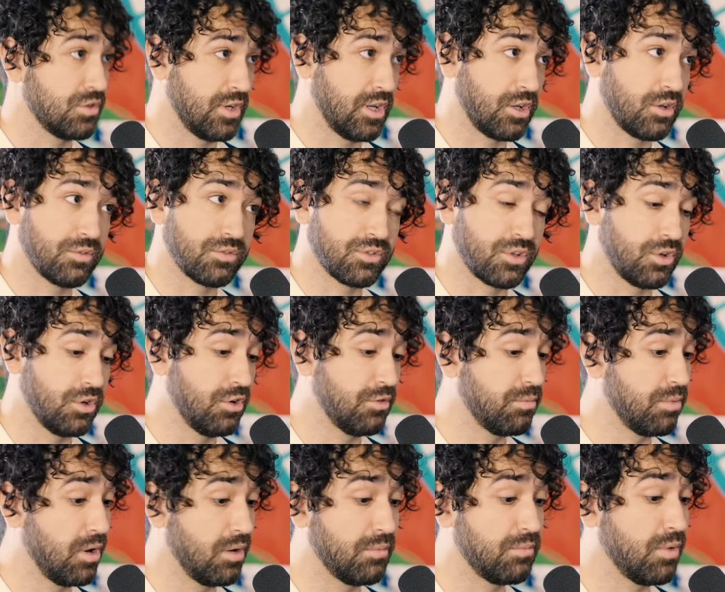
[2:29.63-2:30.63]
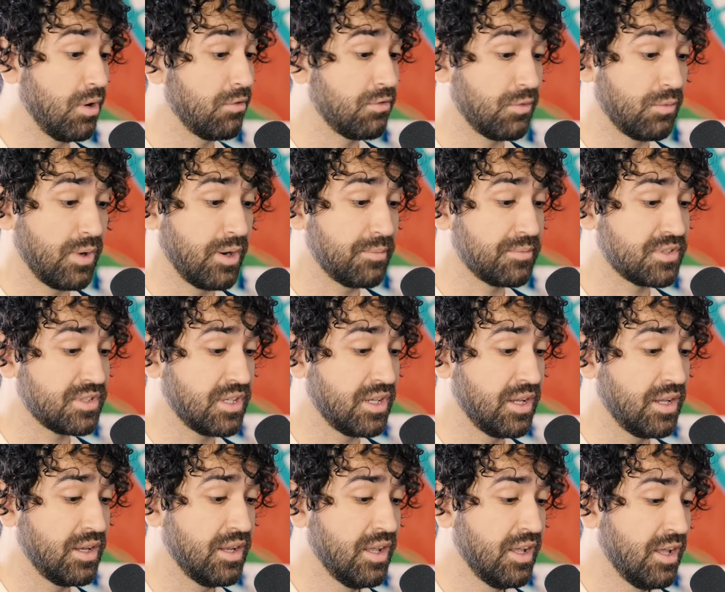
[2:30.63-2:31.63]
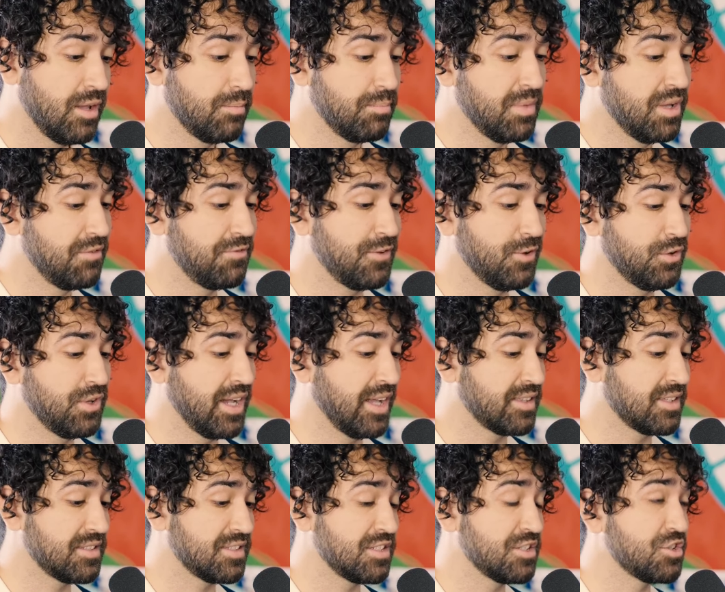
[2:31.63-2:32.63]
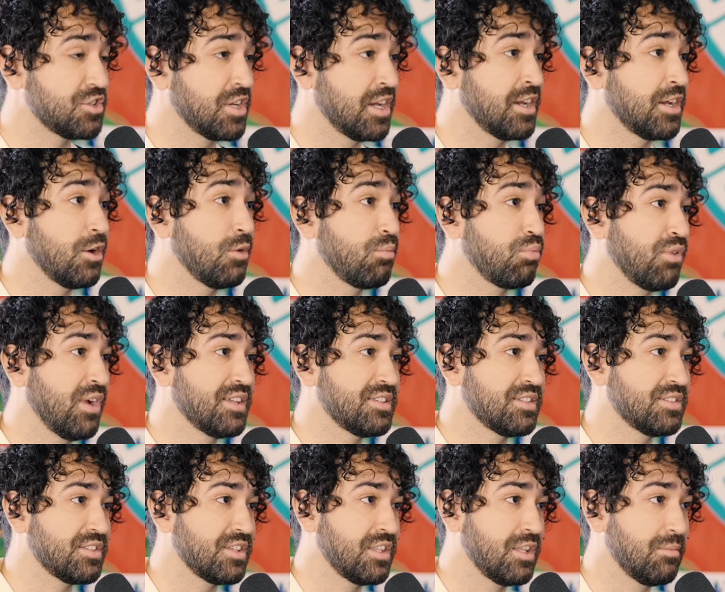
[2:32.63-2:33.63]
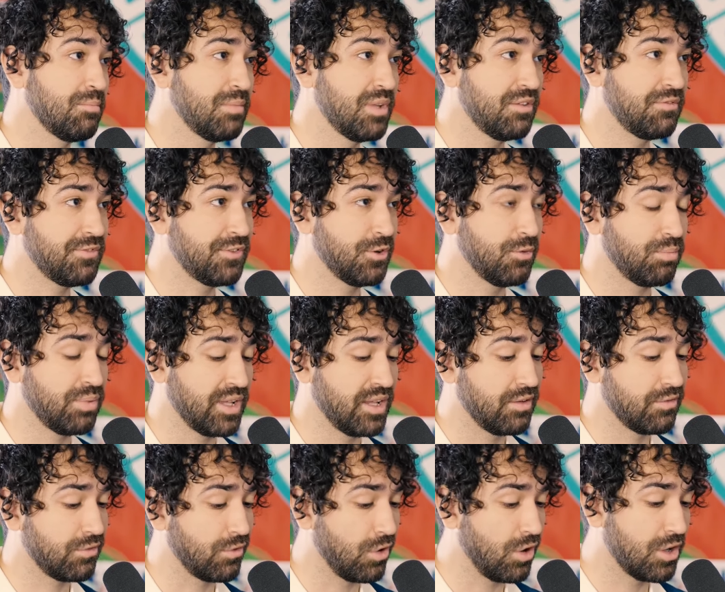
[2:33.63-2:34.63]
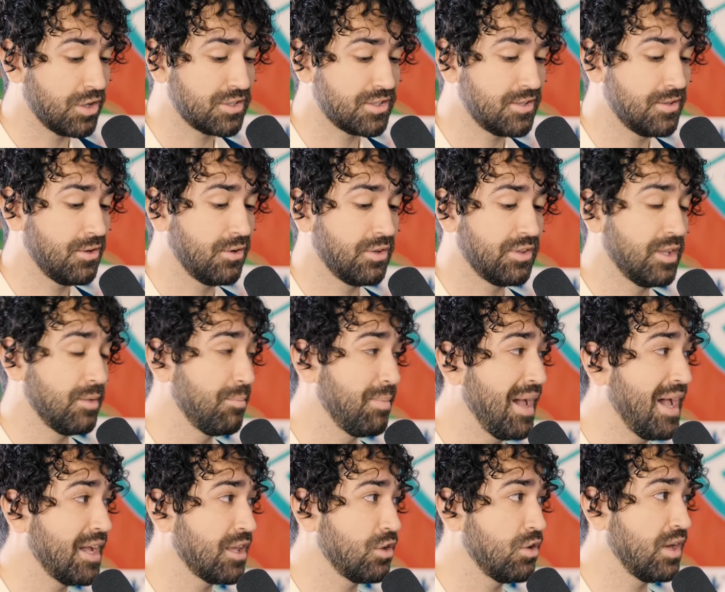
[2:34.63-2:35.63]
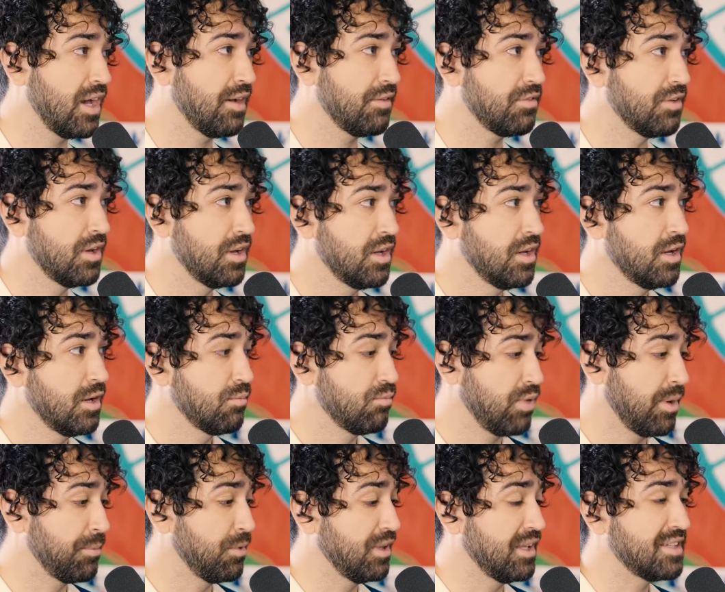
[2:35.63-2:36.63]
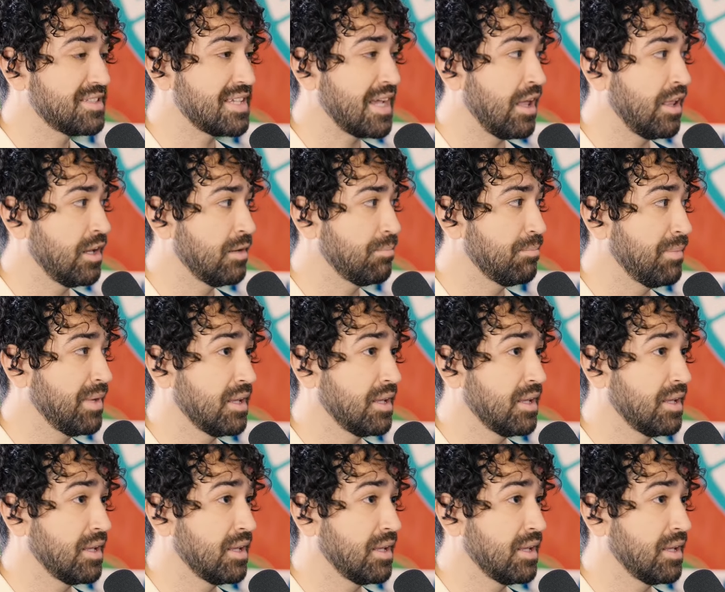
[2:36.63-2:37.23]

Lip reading: Sudakov's good, bro, from what I'm seeing. Midfield, you got the Zinchenko presence in the midfield playing for Arsenal. In the back, you have Premier League talent